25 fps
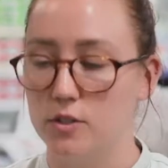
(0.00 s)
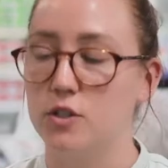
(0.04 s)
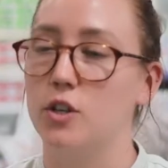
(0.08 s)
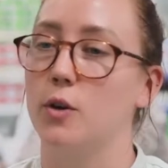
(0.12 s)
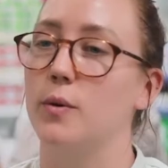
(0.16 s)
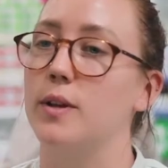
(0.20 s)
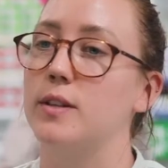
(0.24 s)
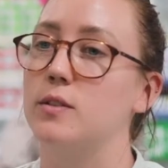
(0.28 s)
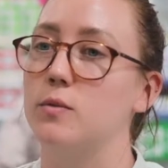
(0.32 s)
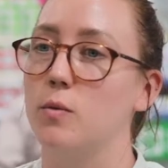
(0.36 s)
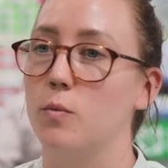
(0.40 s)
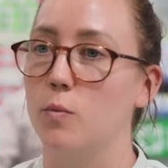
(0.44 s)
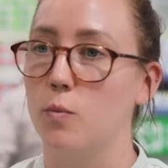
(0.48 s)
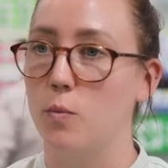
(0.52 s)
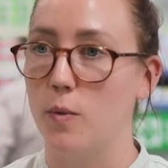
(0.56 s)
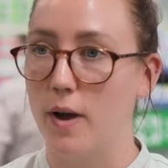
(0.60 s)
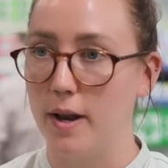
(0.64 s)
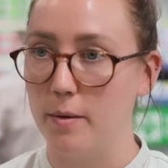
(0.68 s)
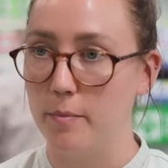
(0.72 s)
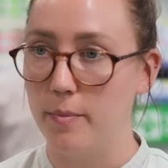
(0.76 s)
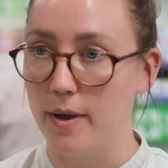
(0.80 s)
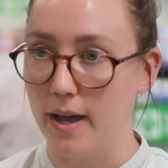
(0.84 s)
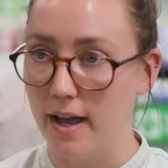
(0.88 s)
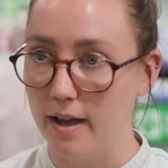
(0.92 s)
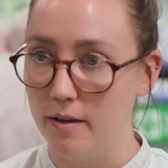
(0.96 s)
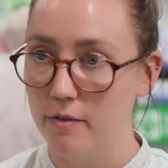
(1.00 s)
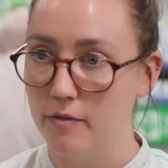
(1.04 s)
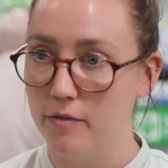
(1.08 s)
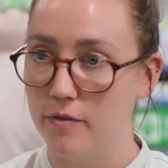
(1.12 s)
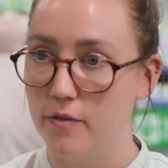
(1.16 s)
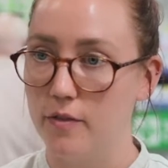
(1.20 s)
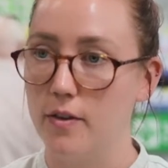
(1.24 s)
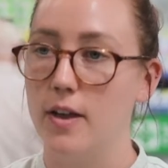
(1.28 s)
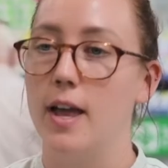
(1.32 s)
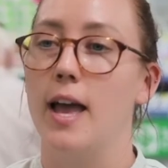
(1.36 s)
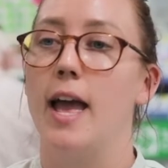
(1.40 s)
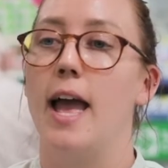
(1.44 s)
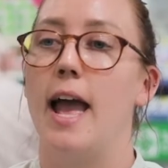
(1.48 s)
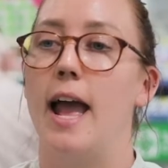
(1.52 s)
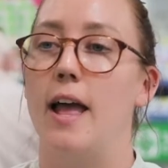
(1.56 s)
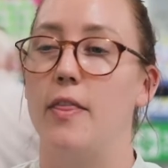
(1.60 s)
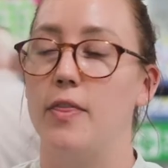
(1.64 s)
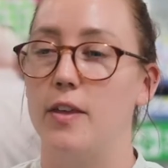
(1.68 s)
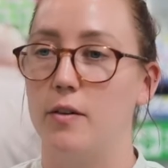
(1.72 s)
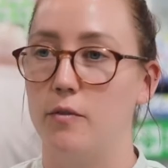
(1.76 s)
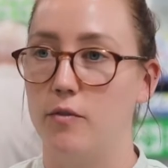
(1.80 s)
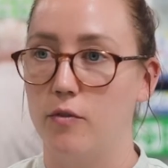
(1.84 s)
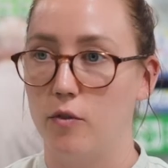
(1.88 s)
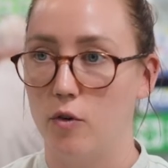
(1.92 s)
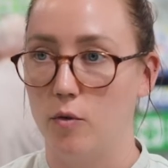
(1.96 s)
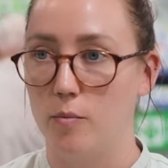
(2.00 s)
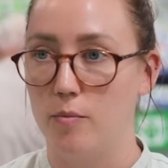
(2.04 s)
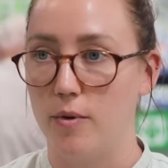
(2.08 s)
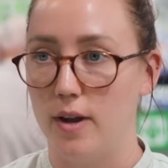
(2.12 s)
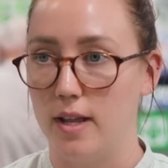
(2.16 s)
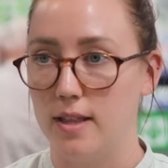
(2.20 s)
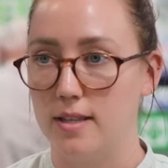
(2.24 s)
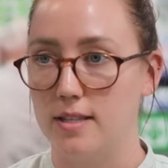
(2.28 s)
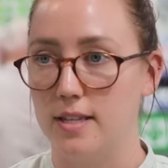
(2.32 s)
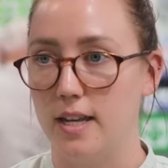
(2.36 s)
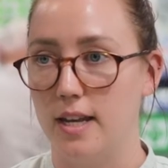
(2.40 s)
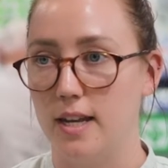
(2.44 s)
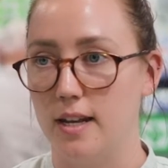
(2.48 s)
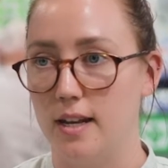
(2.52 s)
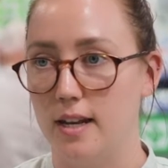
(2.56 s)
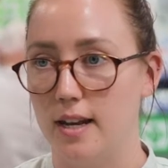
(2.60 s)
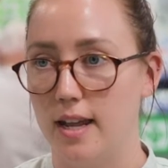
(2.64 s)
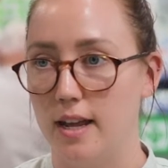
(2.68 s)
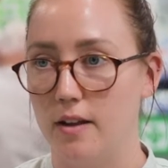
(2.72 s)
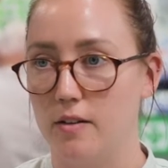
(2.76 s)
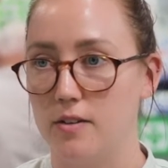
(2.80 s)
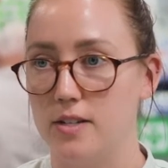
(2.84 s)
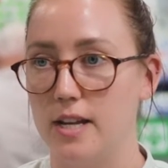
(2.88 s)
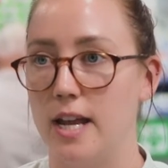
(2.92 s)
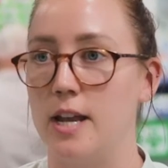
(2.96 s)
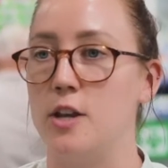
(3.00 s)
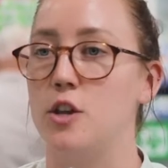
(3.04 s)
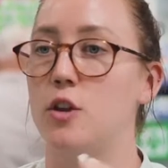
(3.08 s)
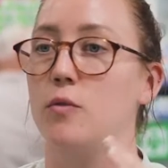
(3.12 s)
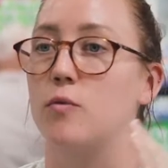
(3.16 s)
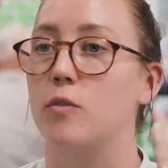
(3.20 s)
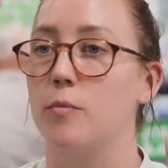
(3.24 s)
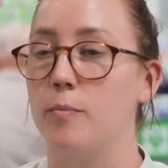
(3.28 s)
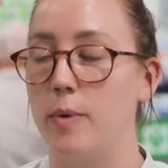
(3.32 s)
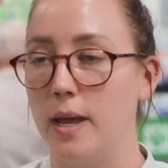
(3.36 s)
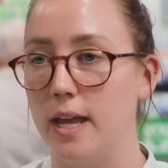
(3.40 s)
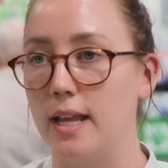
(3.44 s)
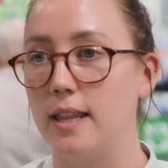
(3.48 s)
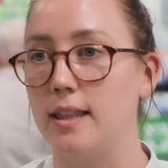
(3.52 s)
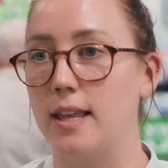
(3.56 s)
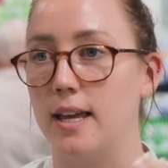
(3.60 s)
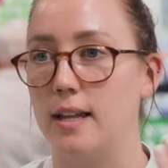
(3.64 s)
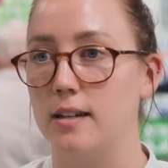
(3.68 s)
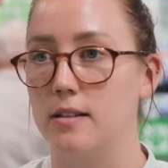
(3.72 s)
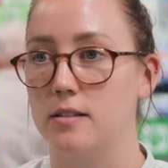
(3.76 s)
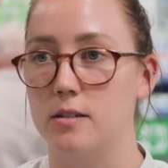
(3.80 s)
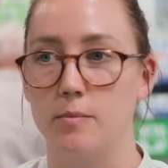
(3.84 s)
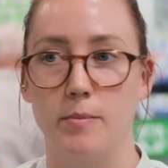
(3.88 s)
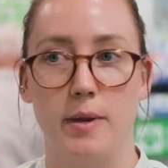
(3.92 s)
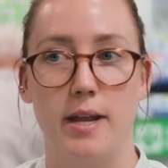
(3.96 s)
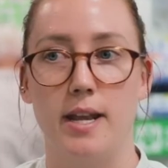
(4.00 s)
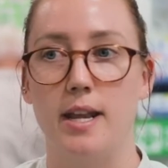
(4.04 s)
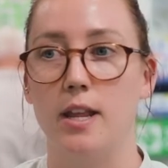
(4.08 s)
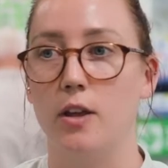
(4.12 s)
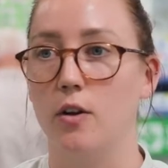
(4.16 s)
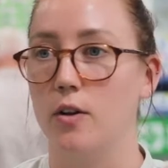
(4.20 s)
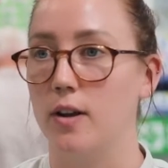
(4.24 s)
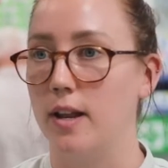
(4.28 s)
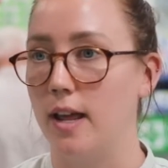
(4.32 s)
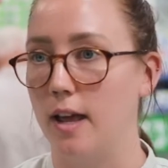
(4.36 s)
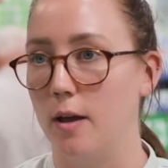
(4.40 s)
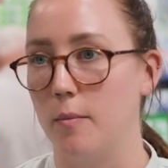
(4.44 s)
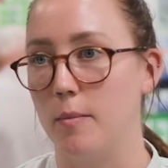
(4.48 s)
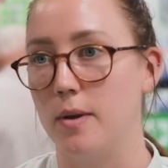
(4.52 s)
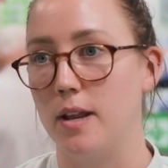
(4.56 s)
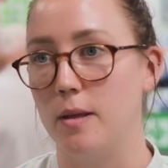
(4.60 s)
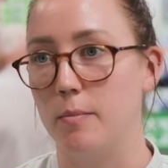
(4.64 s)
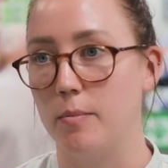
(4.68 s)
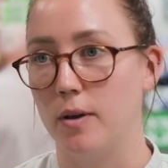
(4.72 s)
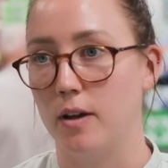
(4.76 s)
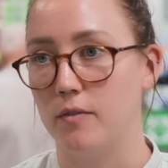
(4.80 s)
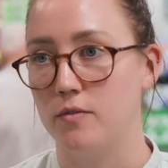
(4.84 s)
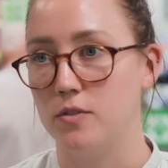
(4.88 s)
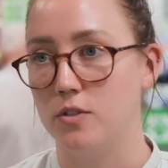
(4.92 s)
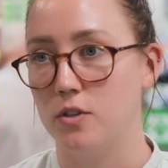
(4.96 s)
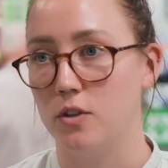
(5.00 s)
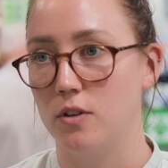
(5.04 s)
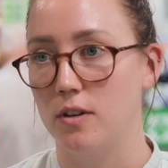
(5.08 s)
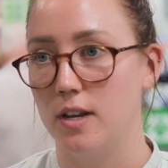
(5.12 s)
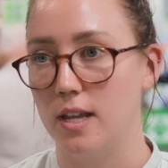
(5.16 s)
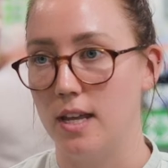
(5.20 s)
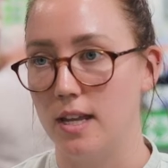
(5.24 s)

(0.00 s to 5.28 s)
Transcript: So it's 1 puff and then 4 breaths in and out, and you repeat that depending on how many puffs you